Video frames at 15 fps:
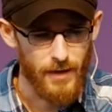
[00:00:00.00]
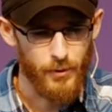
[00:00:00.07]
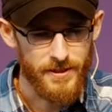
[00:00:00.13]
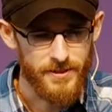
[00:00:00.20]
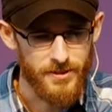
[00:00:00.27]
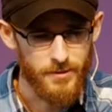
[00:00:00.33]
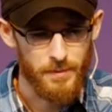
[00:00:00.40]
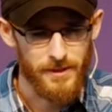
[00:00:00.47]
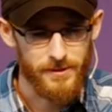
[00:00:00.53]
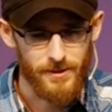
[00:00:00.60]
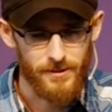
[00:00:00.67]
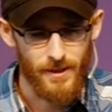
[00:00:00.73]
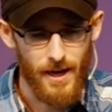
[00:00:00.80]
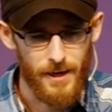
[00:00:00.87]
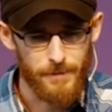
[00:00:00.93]
we spent a
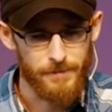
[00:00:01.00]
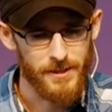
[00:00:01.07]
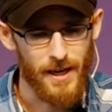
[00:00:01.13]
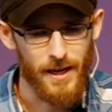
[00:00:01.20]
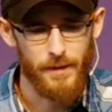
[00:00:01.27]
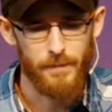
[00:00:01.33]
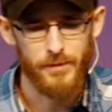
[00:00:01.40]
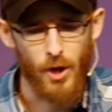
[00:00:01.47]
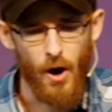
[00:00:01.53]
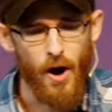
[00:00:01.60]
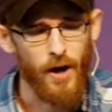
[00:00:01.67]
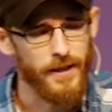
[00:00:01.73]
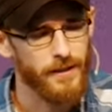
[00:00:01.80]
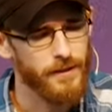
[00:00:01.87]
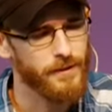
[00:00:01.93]
lot of time
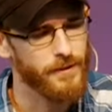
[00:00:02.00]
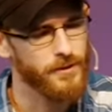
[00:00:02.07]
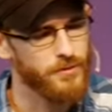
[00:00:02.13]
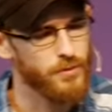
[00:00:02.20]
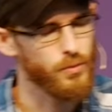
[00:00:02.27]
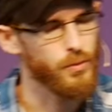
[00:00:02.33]
talking this